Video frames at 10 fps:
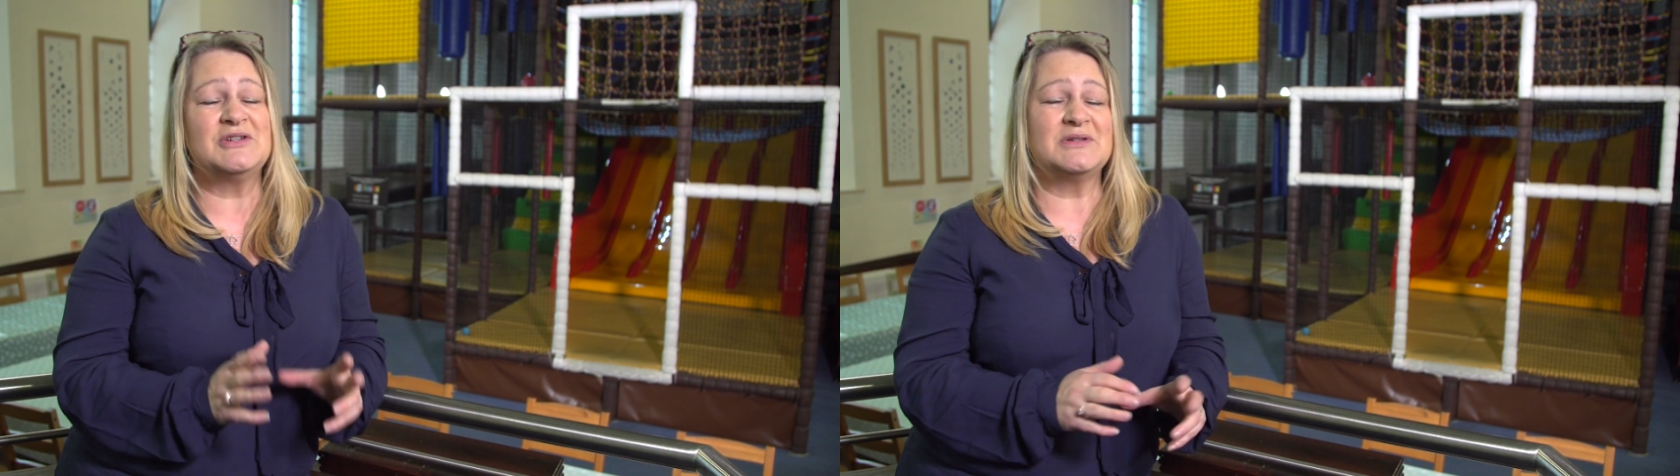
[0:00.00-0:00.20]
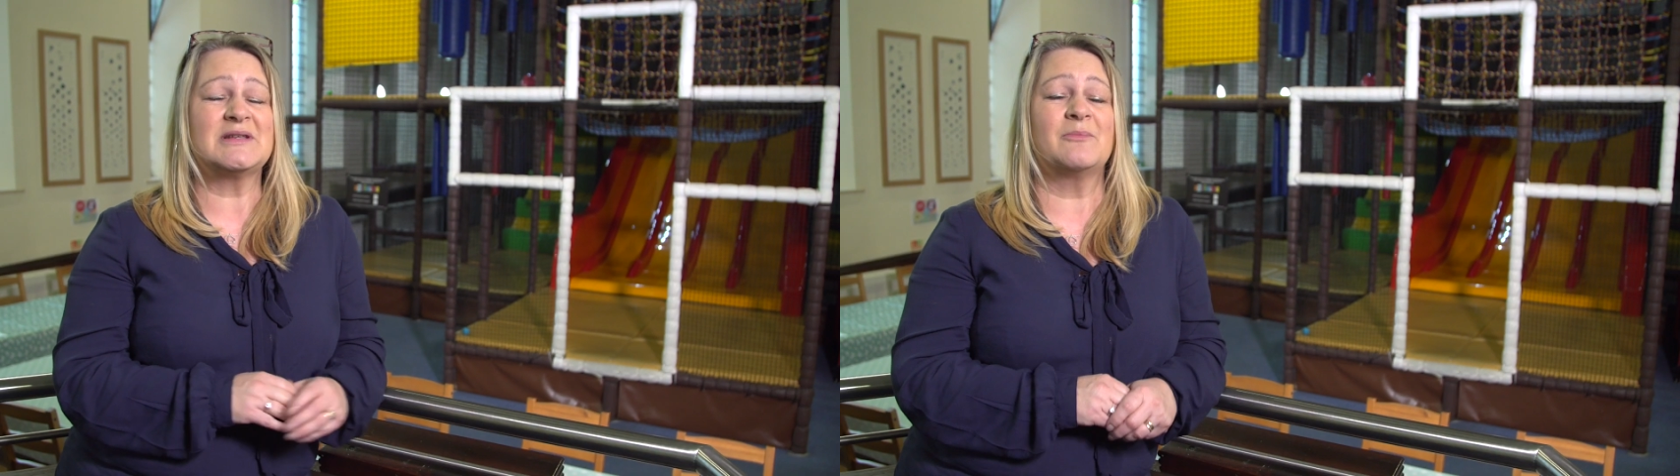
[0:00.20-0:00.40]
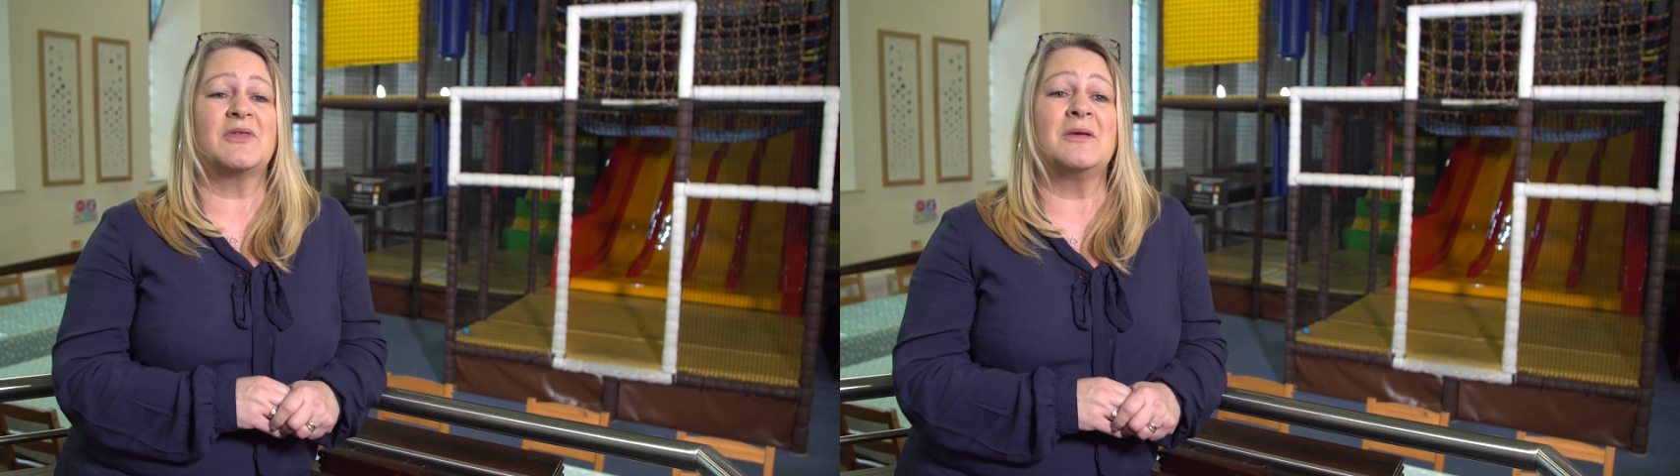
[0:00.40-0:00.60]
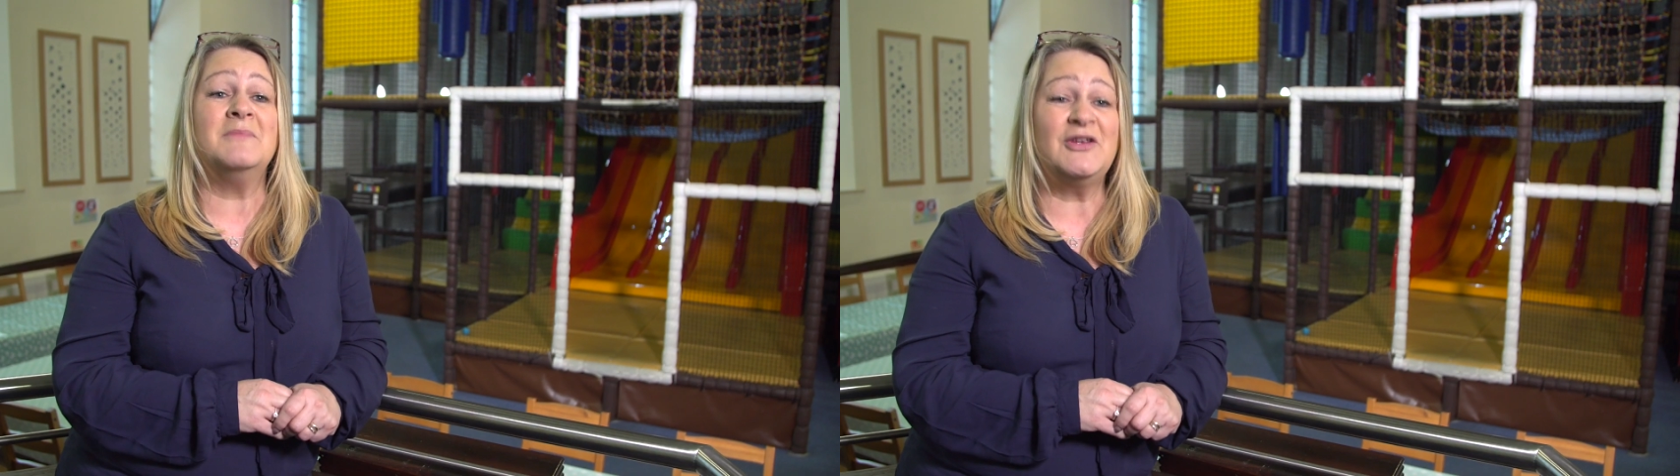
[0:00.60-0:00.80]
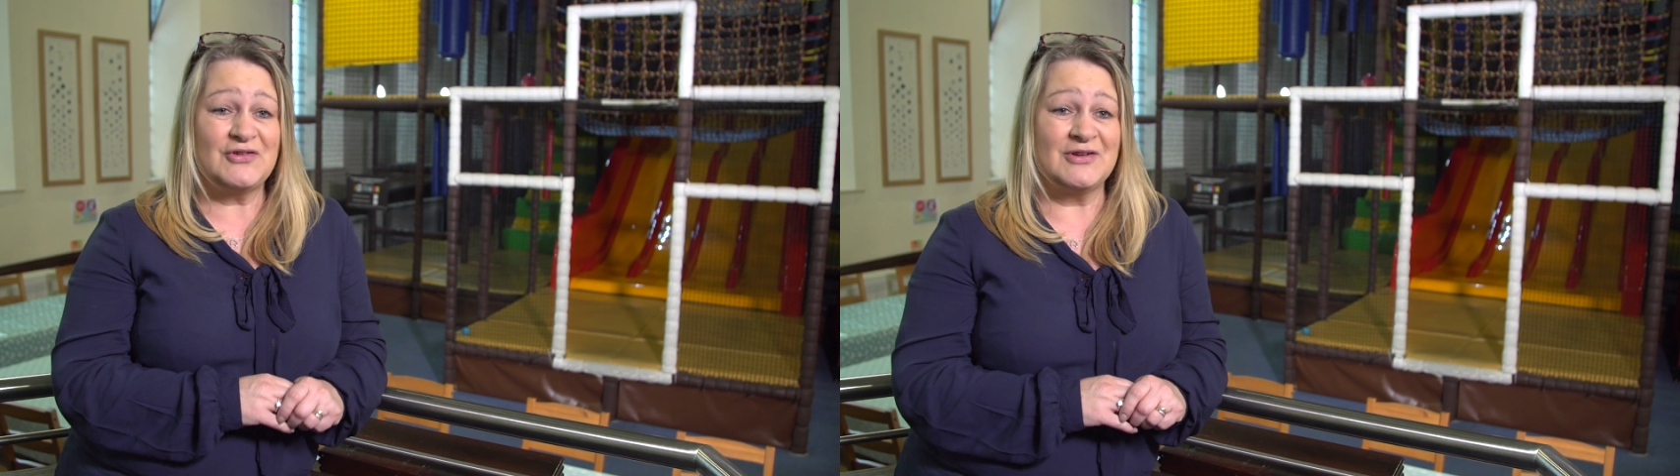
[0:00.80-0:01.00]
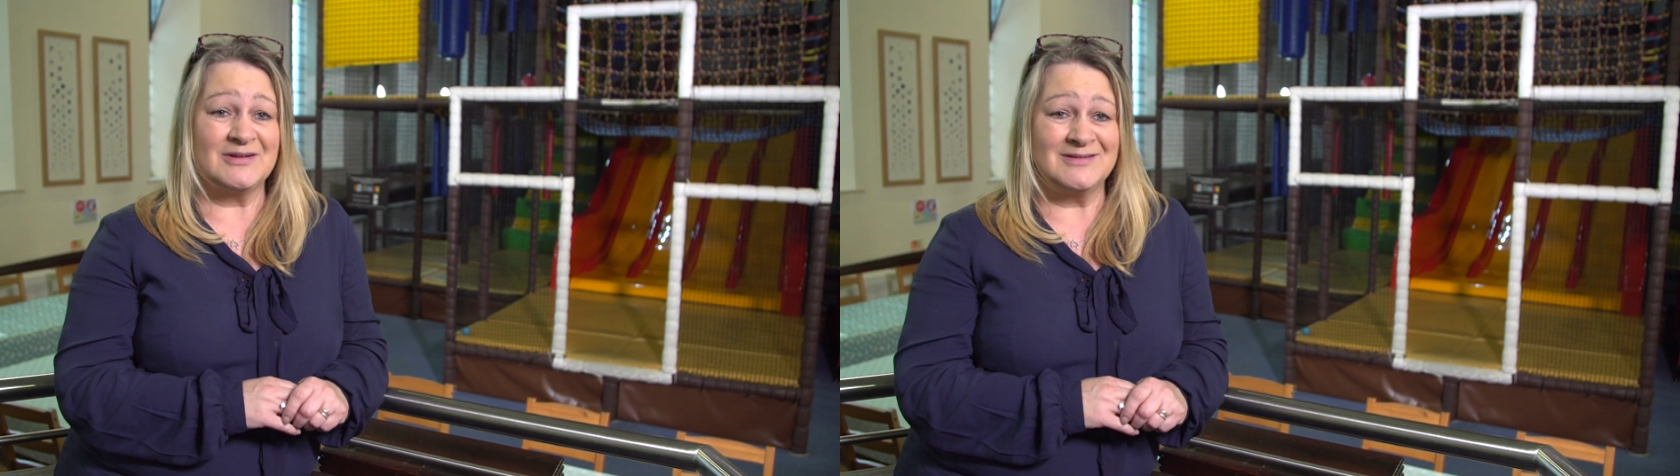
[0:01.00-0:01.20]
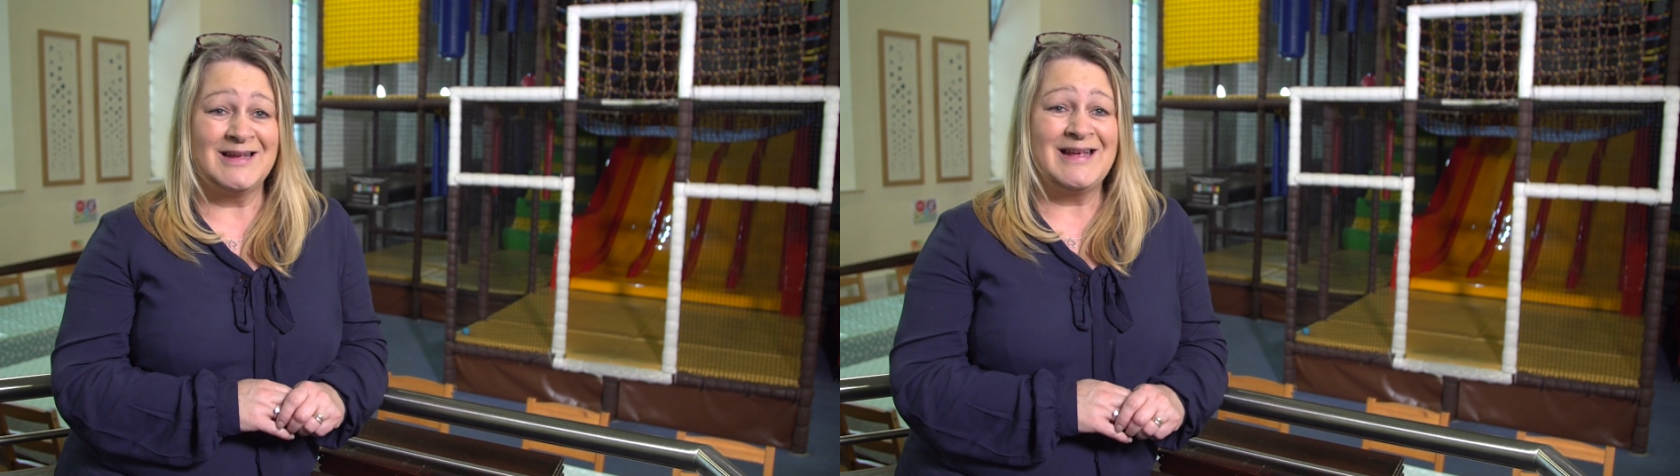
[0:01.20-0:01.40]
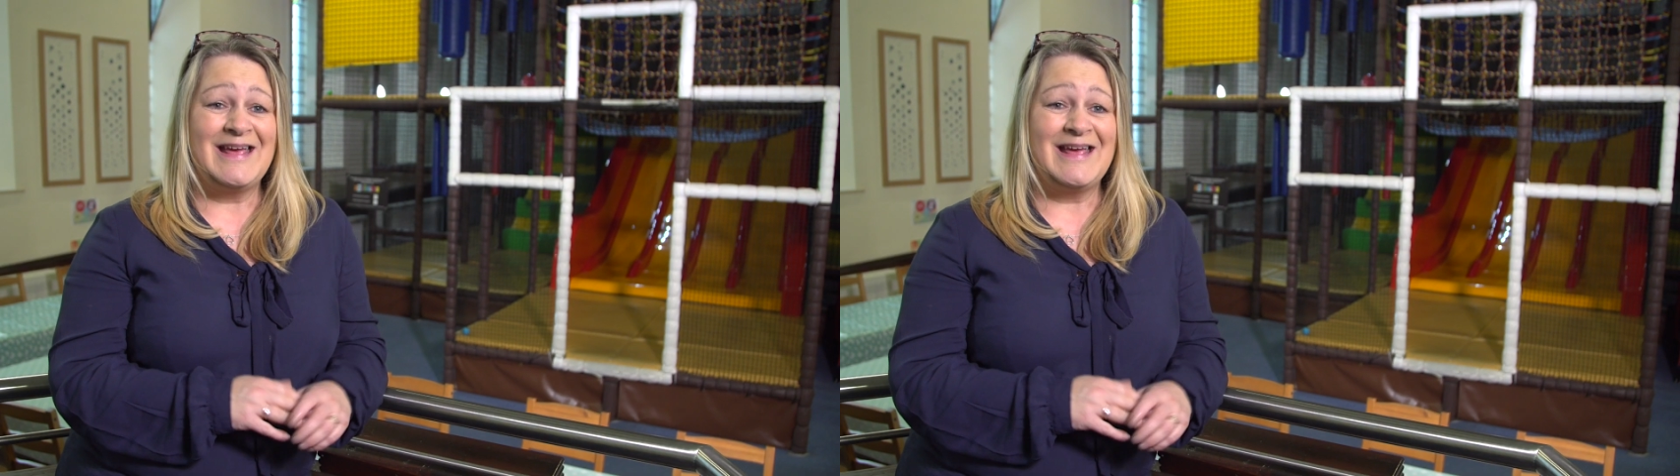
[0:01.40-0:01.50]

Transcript: do something missional